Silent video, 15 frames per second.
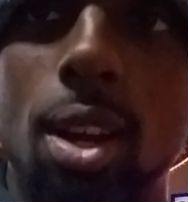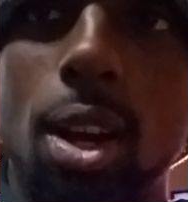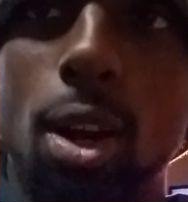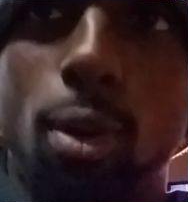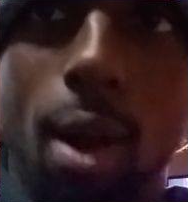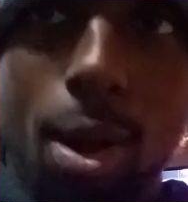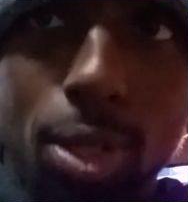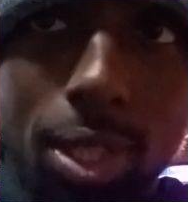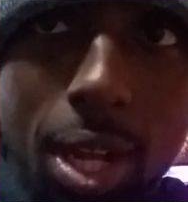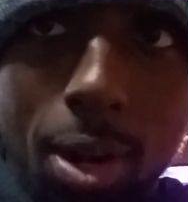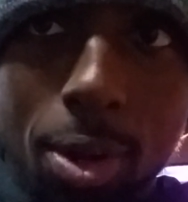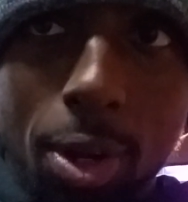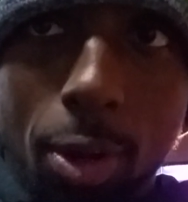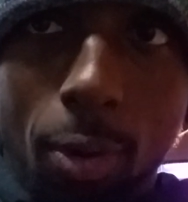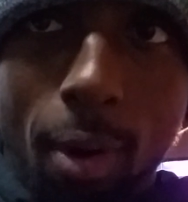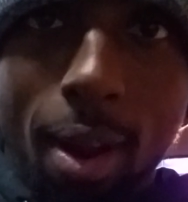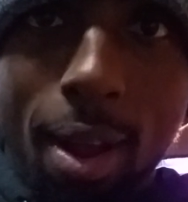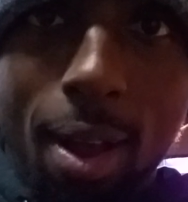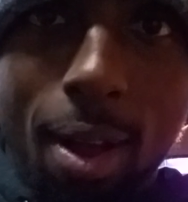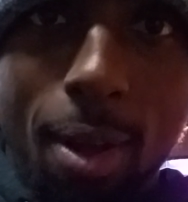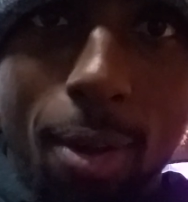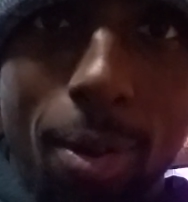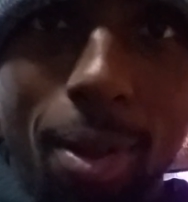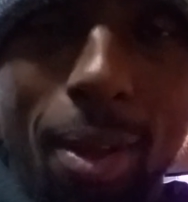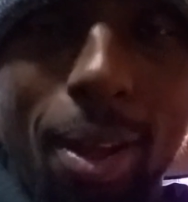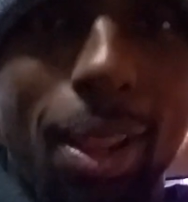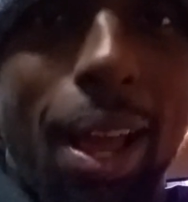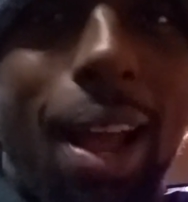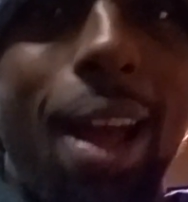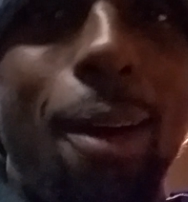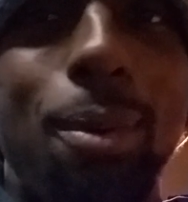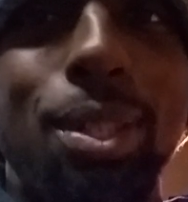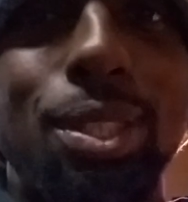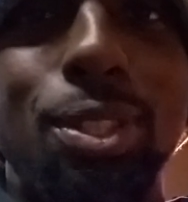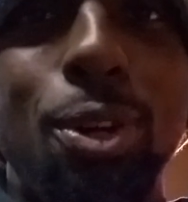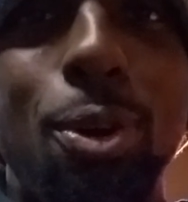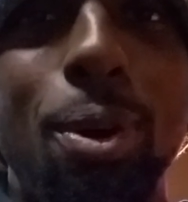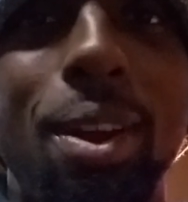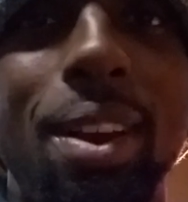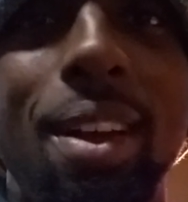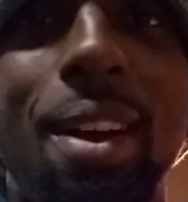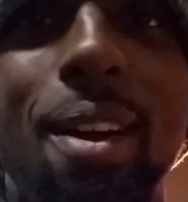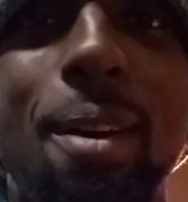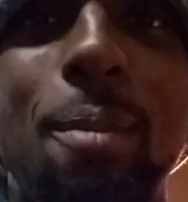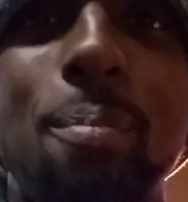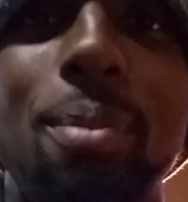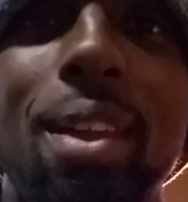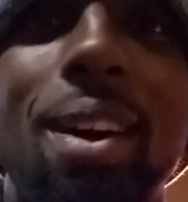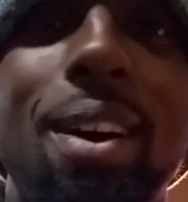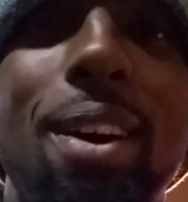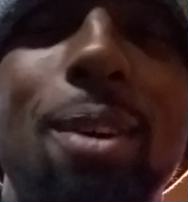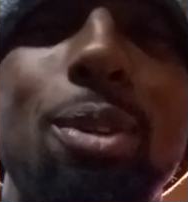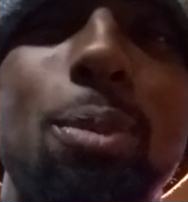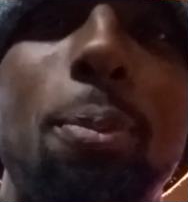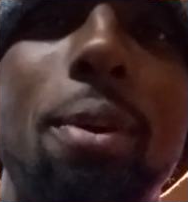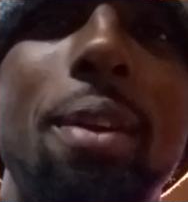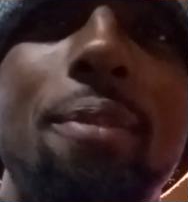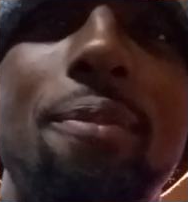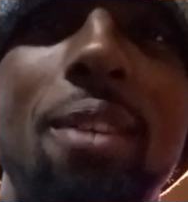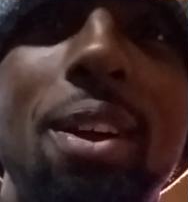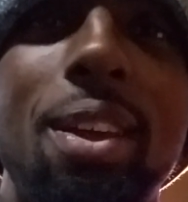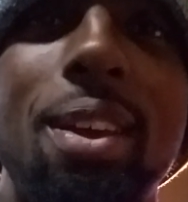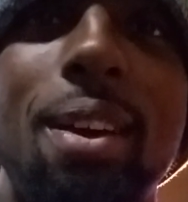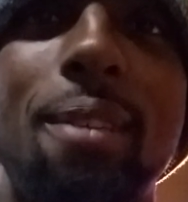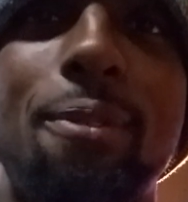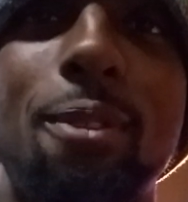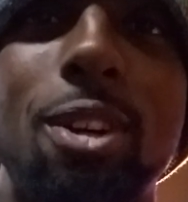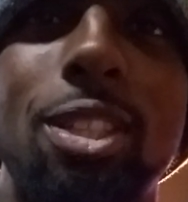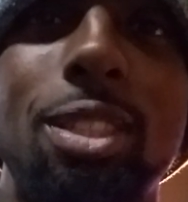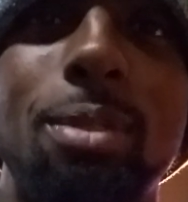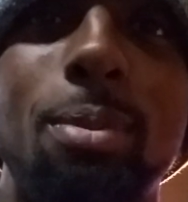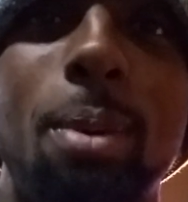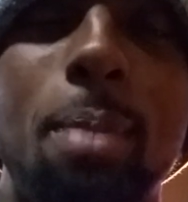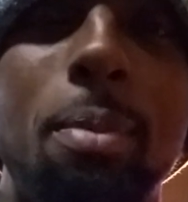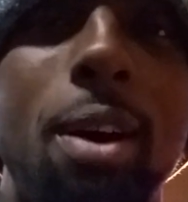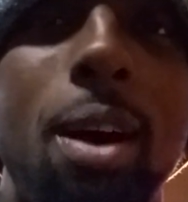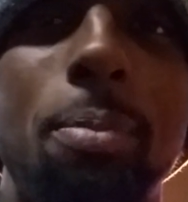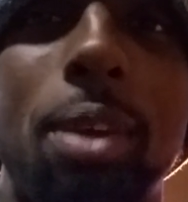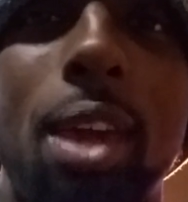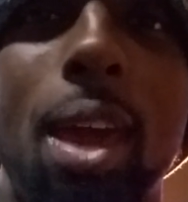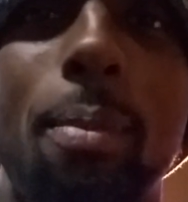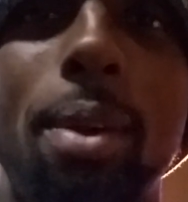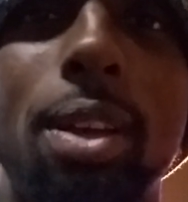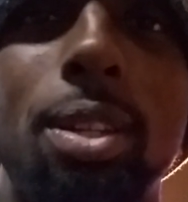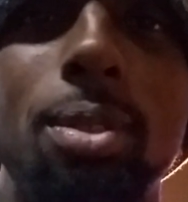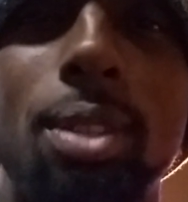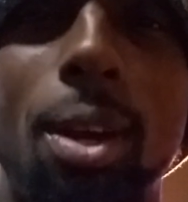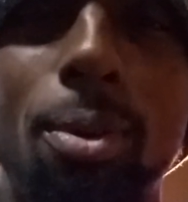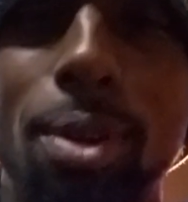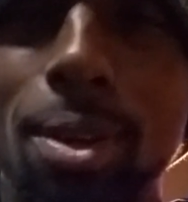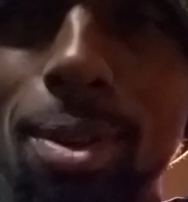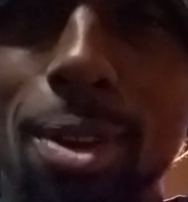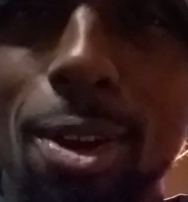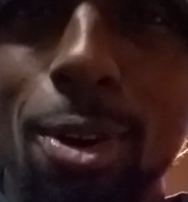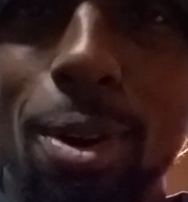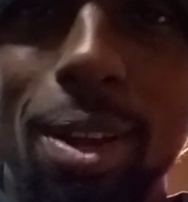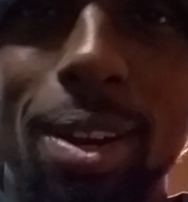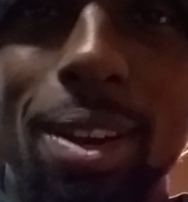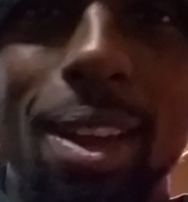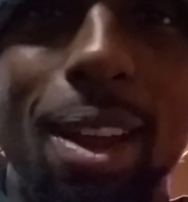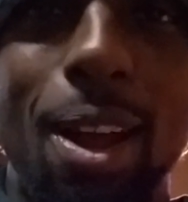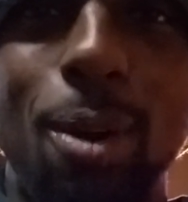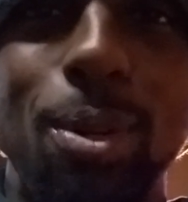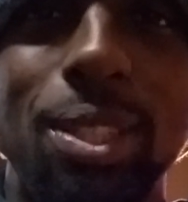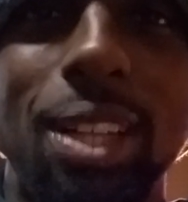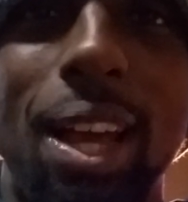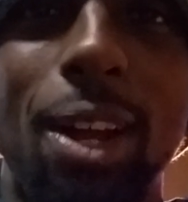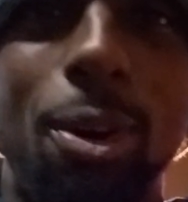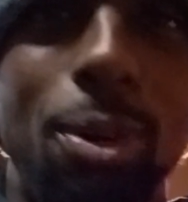crouch down on the ground like I was doing. It was pretty funny at first when my mom came in. She was like, "What are you doing?" And I was like on